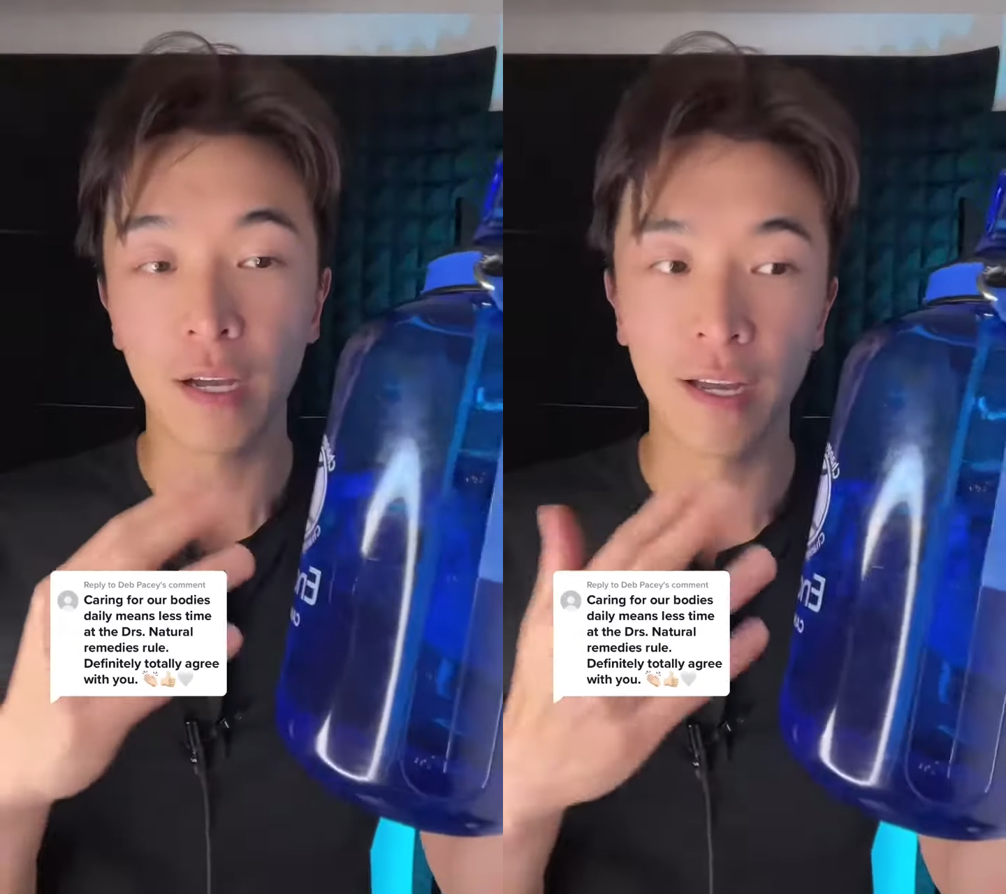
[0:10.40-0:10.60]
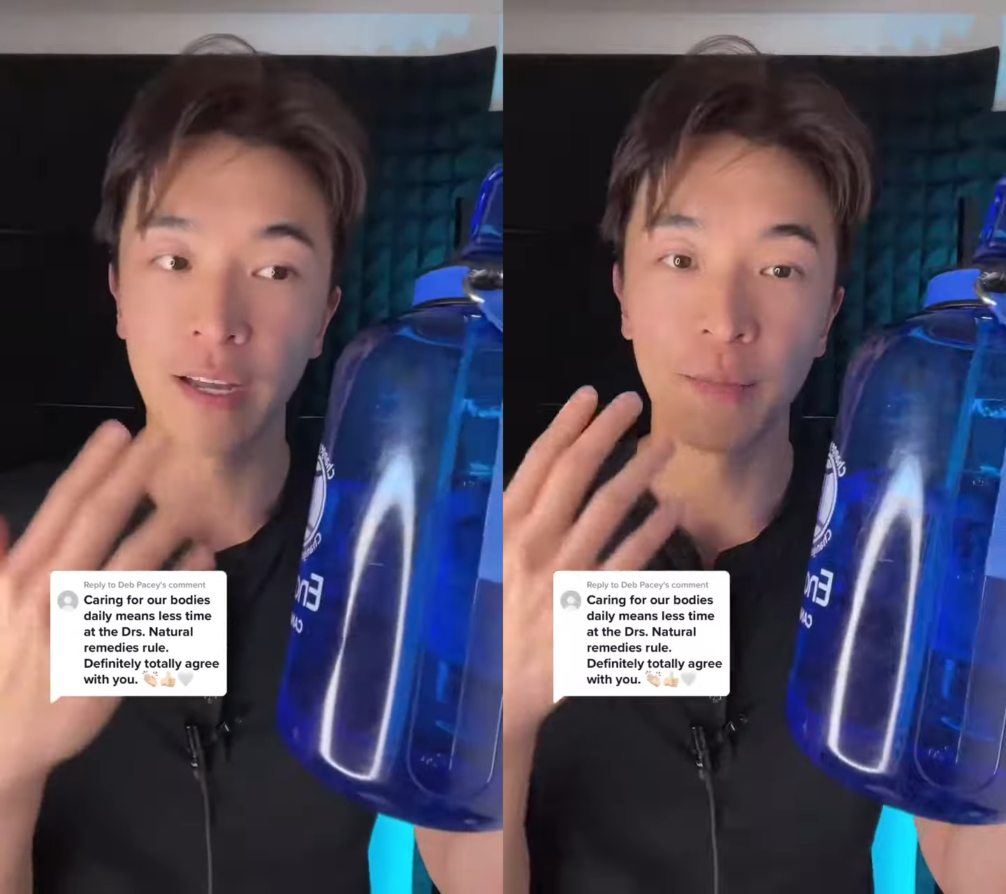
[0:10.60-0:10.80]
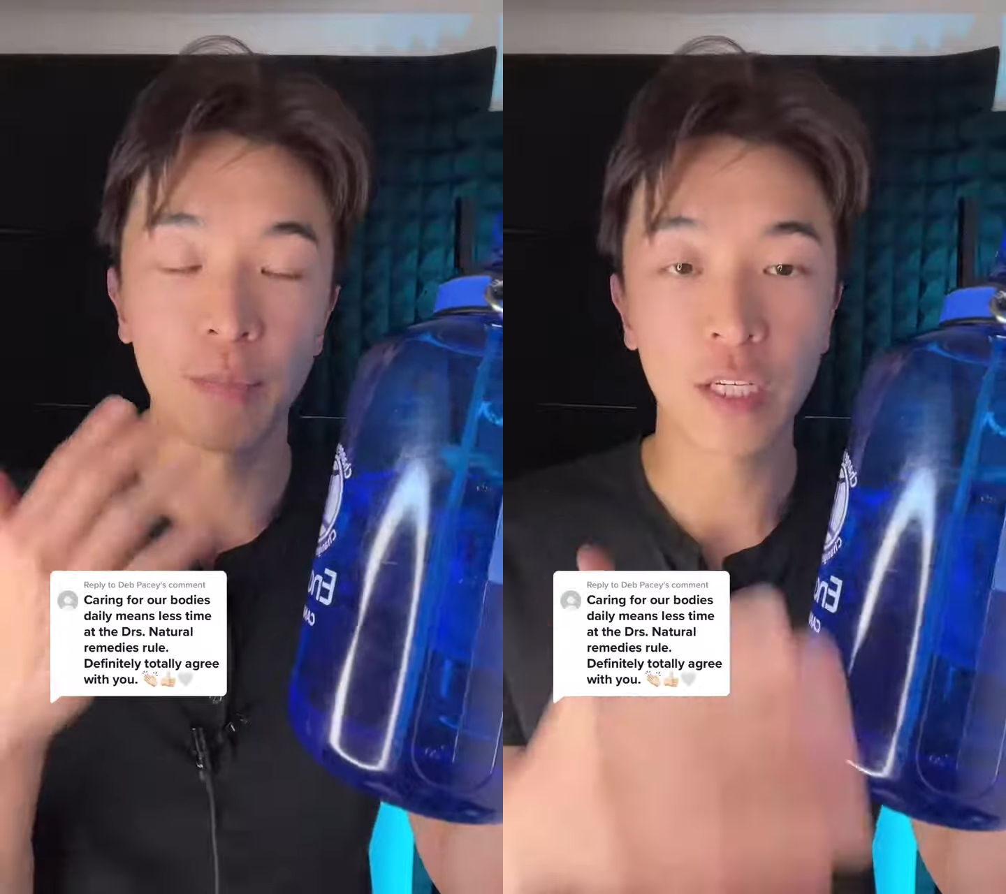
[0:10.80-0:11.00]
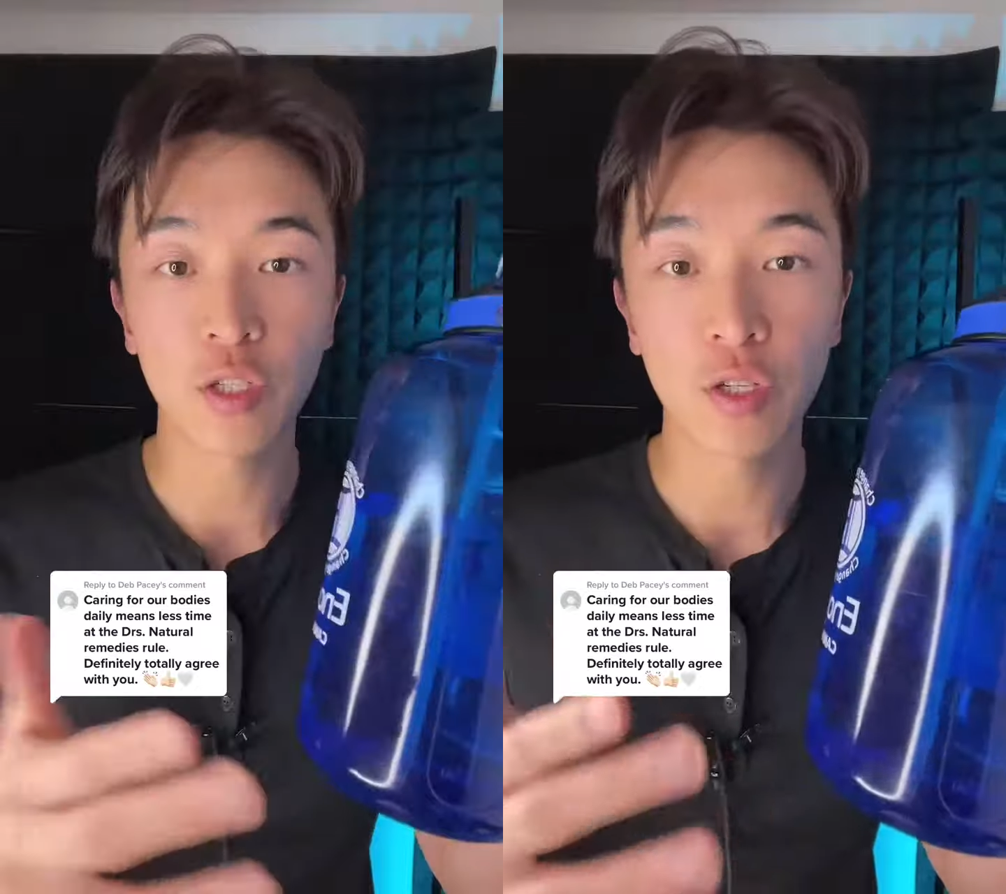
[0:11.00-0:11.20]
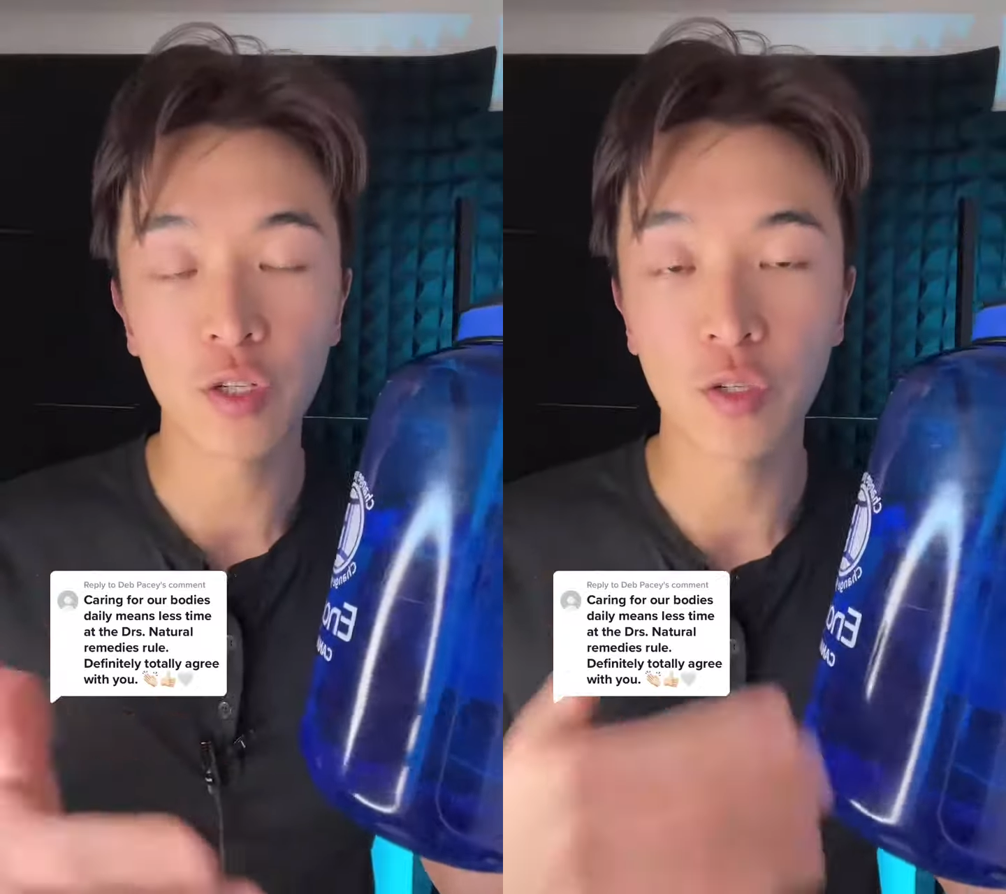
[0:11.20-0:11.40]
and make
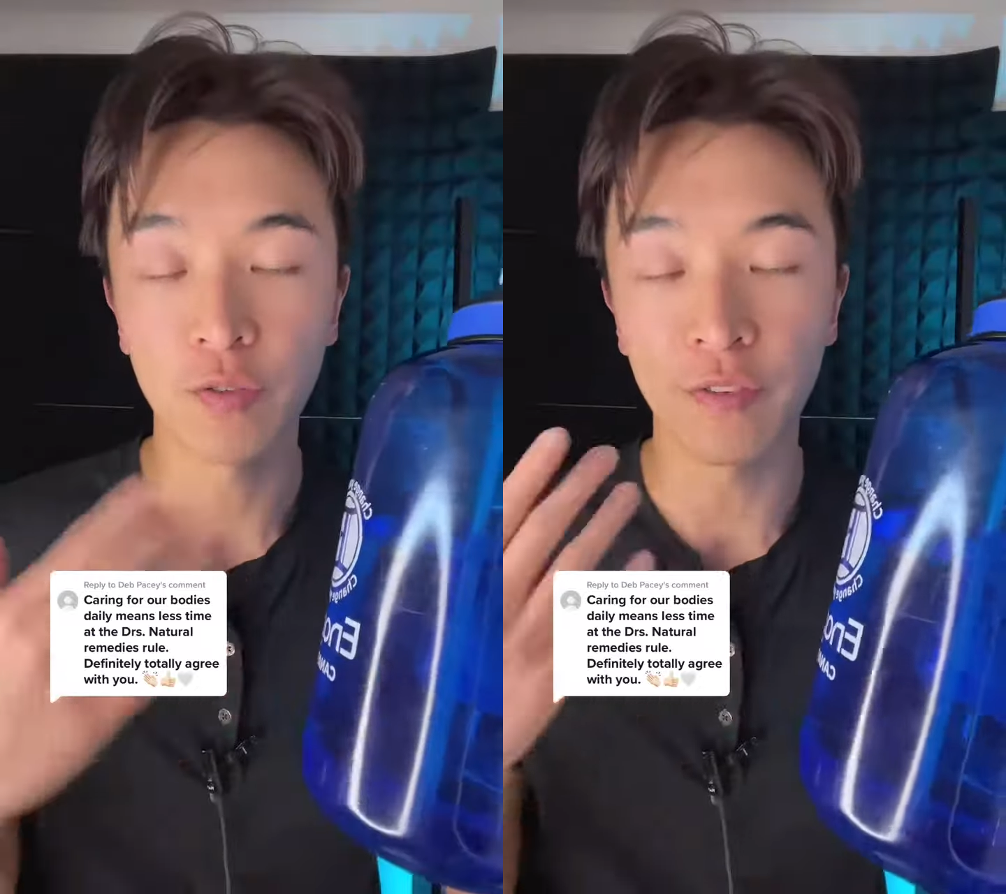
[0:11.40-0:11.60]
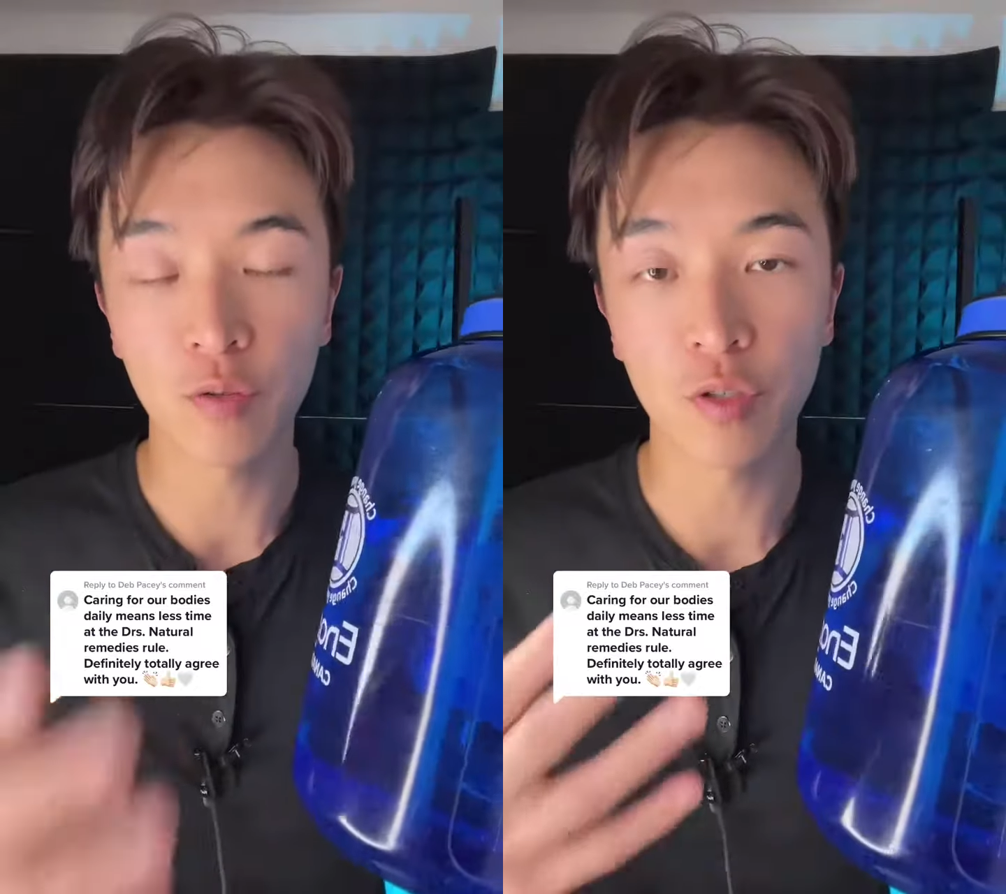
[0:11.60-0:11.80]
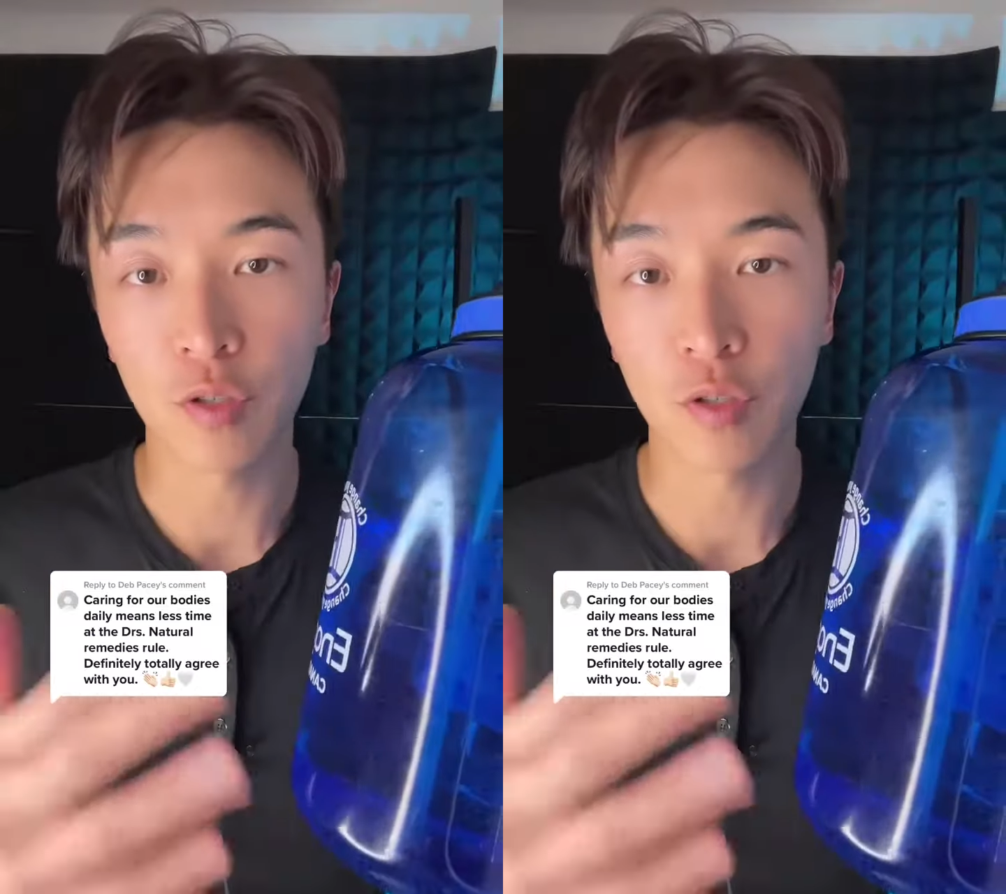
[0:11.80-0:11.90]
sure you filter